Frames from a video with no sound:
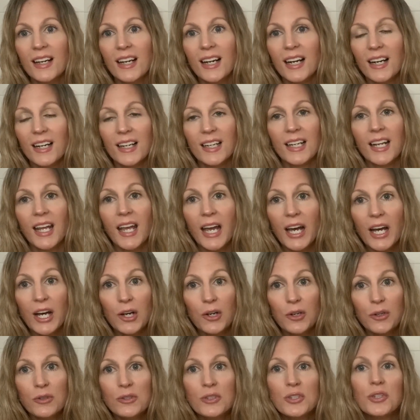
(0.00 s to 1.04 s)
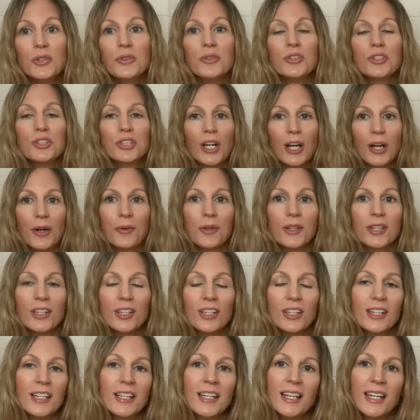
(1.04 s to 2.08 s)
on how to
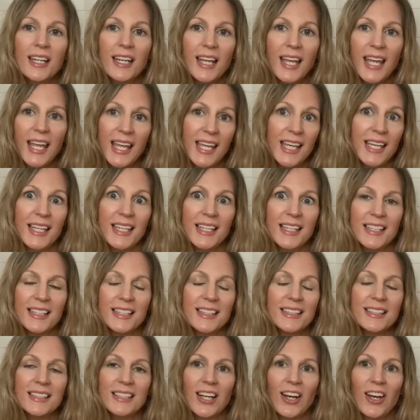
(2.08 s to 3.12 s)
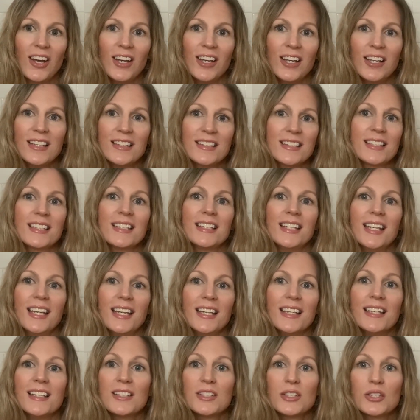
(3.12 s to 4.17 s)
shower and not
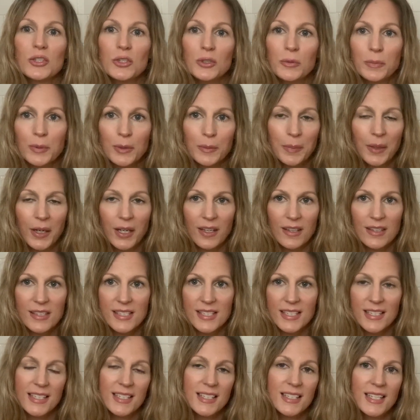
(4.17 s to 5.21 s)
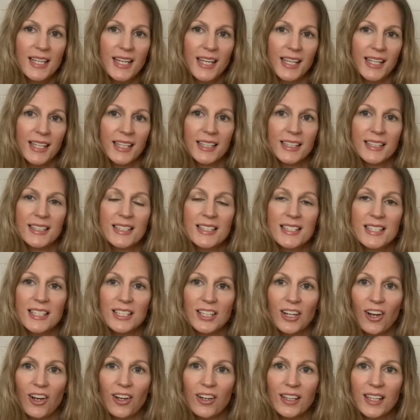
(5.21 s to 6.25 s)
get super POTSie and to
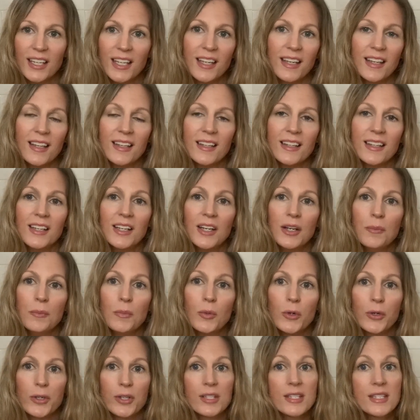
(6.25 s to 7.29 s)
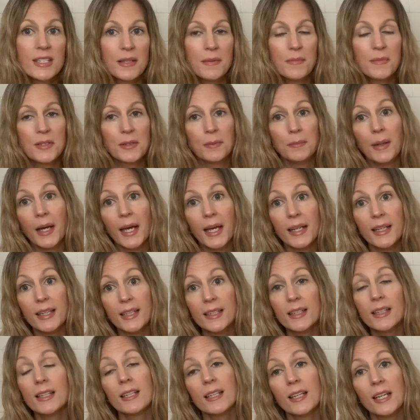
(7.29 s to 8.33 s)
not get more
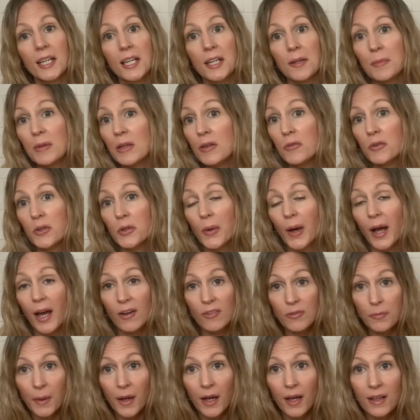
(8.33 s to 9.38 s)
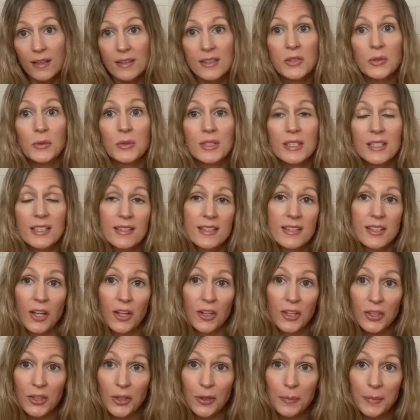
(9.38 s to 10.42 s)
symptomatic if you have POTS or
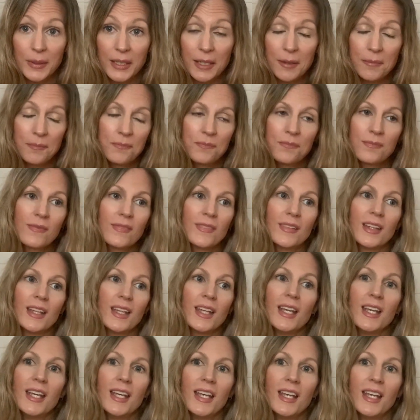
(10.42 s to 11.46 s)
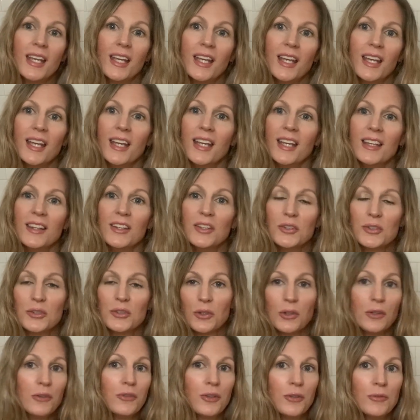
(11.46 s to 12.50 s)
dysautonomia. There's sort
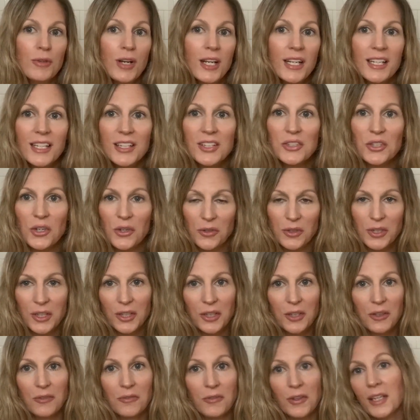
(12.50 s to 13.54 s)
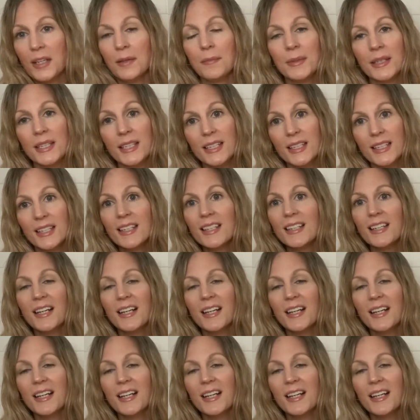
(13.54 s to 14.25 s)
of a running joke in our family.